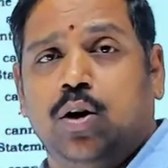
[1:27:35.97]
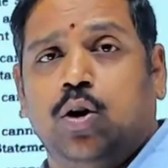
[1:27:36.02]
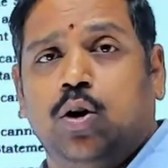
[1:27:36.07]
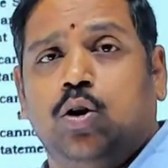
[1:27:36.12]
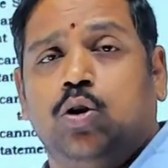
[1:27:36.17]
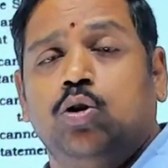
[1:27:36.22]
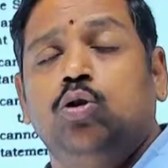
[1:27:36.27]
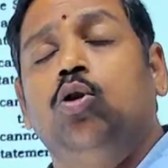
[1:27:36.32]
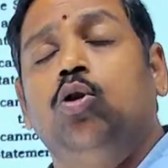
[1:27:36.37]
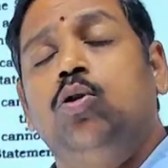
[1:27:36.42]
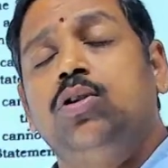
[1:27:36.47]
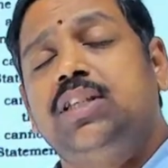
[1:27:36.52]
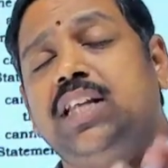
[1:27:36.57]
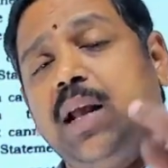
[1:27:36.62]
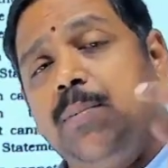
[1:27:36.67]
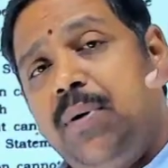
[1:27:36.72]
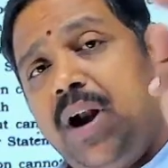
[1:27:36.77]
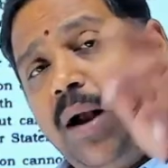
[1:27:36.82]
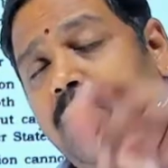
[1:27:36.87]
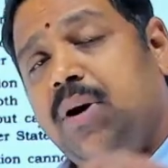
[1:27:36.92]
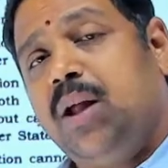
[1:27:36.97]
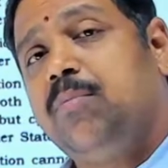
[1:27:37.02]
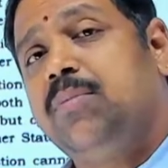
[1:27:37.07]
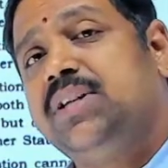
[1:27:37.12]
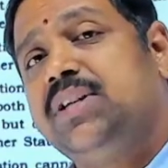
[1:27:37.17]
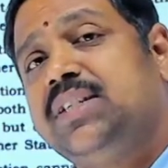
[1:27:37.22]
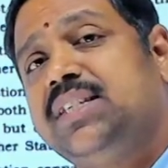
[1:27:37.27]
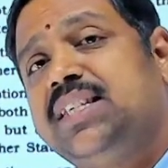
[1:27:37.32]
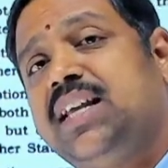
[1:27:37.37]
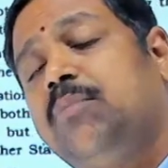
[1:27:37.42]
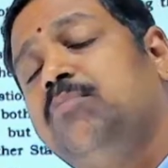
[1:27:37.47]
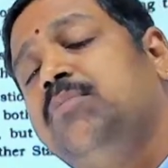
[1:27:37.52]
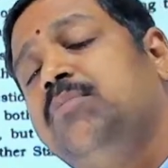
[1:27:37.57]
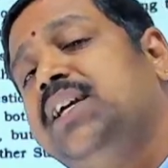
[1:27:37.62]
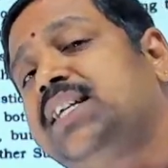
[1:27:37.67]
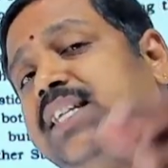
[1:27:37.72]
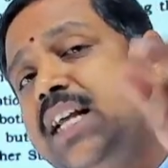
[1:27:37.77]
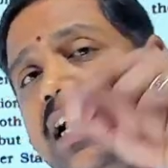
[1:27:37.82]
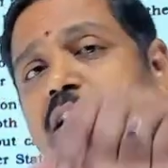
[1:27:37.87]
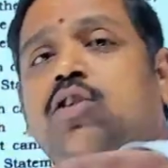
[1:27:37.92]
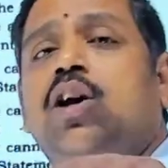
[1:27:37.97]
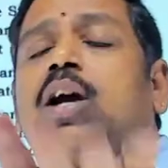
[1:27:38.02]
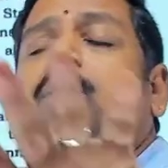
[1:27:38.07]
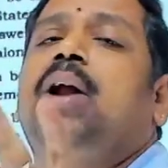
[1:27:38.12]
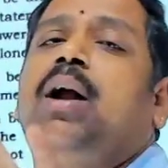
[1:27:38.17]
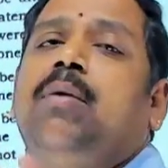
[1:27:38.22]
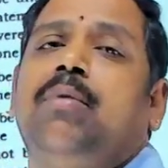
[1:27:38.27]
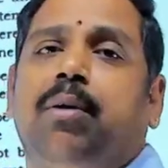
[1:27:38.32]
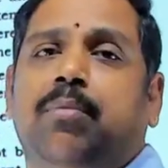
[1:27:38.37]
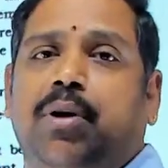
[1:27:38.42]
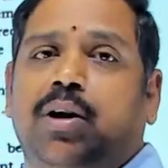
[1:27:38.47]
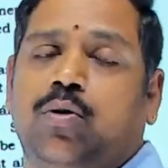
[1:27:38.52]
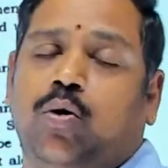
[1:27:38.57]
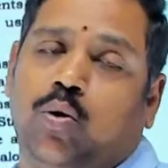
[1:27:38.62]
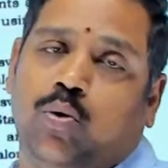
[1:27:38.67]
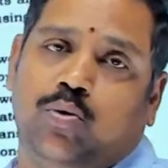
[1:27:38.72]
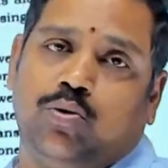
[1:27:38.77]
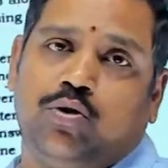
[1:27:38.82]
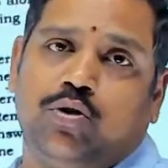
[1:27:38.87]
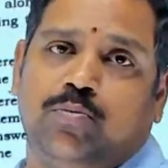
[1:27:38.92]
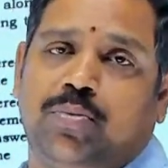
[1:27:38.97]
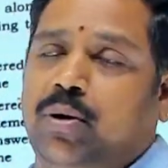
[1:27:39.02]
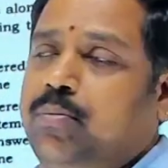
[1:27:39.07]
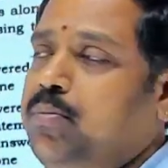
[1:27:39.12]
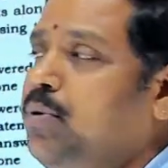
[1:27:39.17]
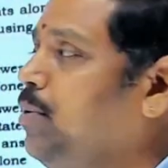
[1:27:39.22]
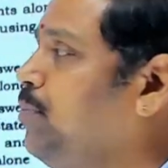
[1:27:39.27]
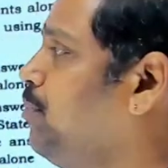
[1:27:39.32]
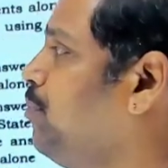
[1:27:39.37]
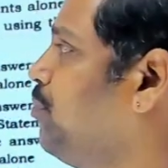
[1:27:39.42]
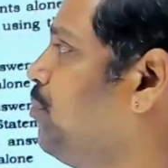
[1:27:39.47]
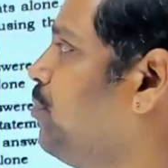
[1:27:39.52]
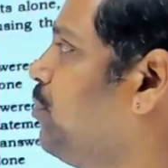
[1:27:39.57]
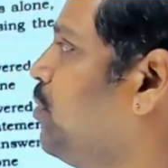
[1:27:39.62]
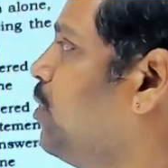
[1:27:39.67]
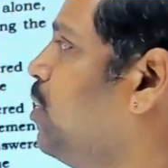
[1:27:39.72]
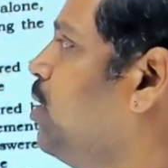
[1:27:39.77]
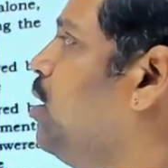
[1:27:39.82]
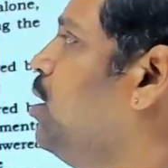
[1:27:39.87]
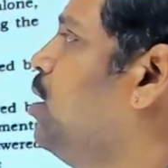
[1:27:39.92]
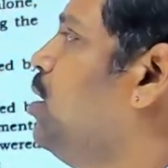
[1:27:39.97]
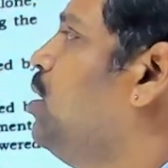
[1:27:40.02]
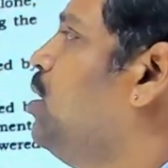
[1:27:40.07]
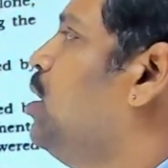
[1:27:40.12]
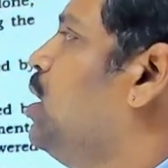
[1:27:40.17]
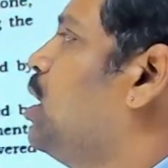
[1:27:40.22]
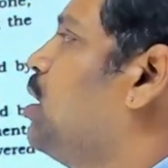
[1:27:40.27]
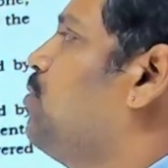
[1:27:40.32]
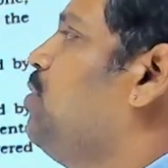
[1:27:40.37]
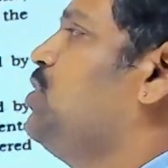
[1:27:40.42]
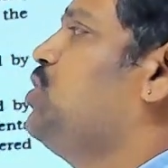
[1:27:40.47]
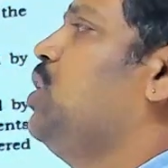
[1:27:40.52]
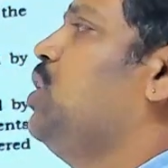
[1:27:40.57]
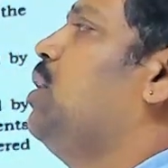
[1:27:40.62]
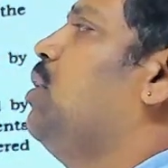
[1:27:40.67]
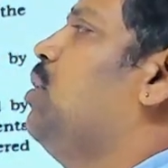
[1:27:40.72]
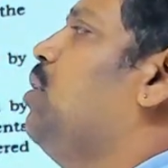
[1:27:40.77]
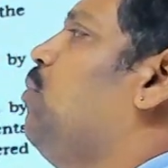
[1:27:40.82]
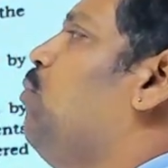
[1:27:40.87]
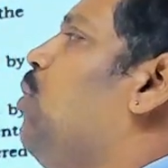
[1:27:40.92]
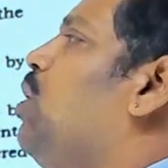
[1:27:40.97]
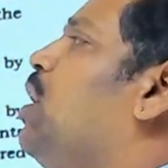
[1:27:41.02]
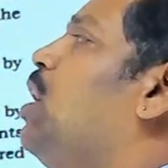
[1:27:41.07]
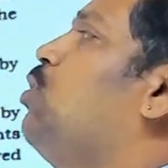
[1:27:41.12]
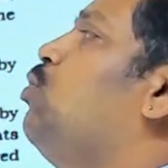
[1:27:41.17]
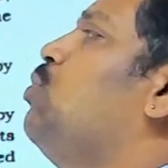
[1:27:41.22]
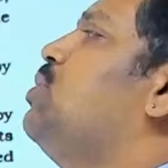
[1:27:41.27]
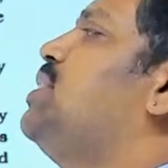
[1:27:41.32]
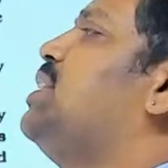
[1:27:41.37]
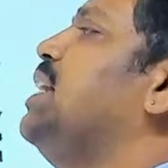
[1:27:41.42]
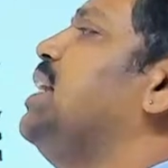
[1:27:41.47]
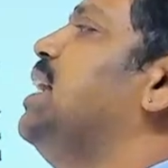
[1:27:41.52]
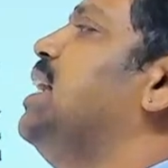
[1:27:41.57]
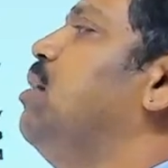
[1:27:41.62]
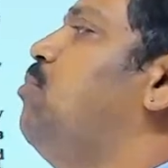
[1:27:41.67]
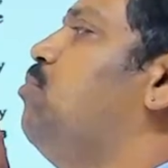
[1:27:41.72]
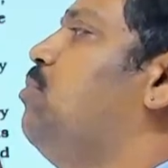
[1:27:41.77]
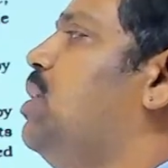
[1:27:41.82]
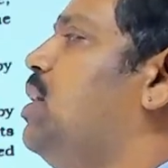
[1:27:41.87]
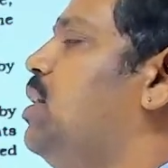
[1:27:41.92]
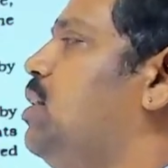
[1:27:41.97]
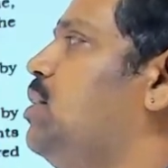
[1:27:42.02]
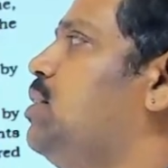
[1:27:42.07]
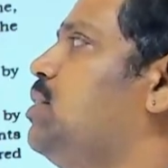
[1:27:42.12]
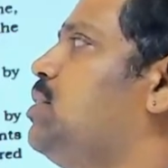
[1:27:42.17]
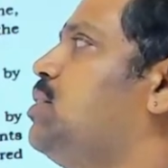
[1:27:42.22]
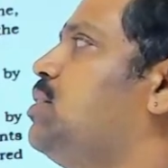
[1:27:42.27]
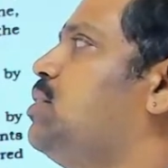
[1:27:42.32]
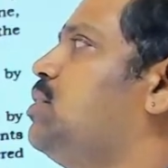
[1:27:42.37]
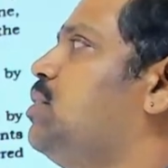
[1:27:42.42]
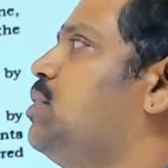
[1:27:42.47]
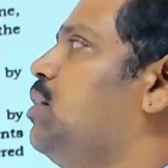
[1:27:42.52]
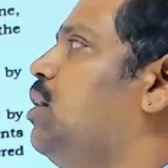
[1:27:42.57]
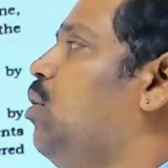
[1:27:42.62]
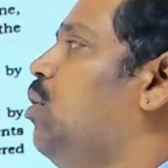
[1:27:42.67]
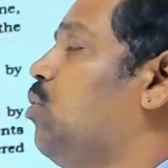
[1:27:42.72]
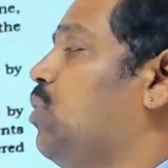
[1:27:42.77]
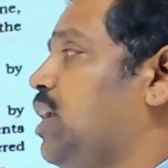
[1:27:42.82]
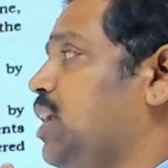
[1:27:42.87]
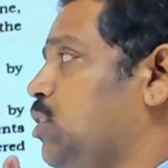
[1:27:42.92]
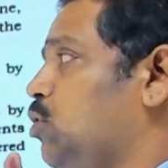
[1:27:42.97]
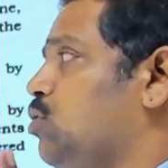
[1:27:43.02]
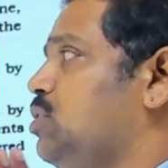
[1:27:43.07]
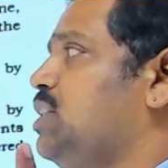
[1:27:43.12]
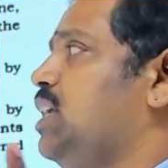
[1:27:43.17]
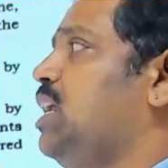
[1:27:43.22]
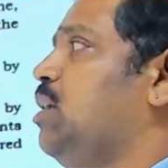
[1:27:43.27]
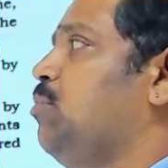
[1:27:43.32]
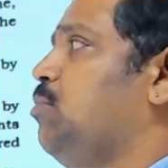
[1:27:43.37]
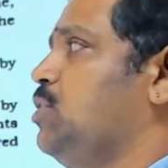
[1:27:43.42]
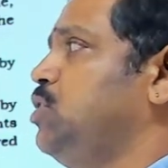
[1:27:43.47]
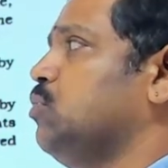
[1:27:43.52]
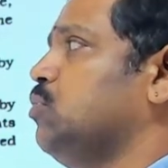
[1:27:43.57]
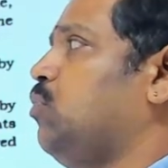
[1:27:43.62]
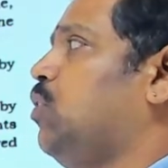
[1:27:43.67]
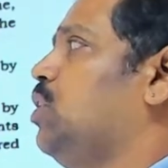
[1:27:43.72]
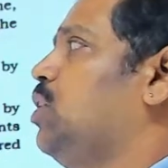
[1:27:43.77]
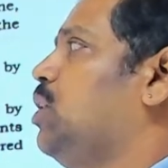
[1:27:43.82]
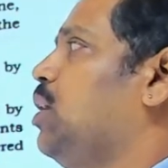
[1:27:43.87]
Those 3 prime numbers, sum is also a prime number. Oh, superb. Question. What are those 3 numbers? Okay, those 3 numbers you want.